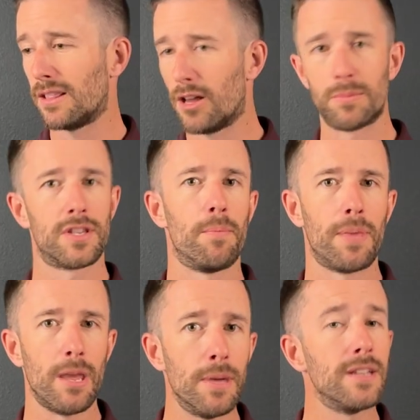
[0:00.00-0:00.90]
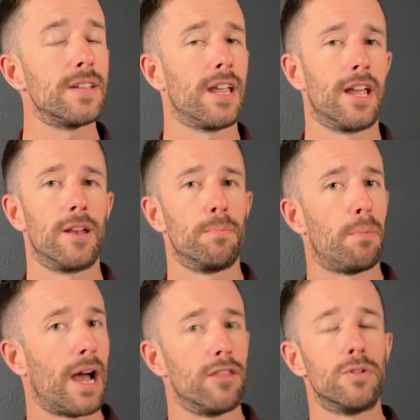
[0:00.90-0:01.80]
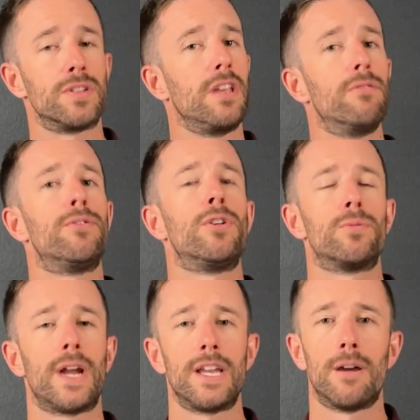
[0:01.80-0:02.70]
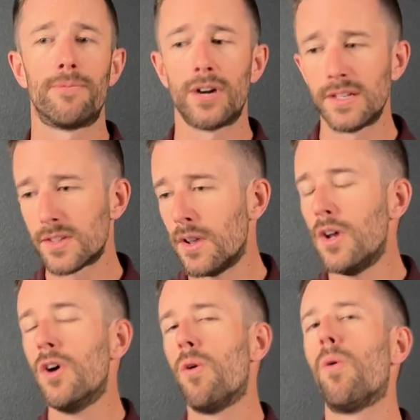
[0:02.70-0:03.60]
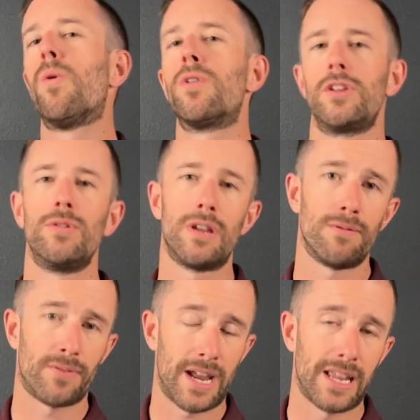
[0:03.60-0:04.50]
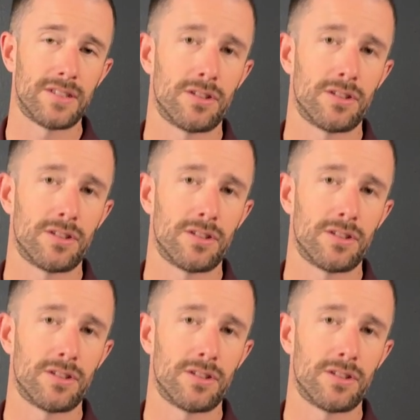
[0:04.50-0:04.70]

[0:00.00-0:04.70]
lump sum payment and buy those in full right up front, or you can finance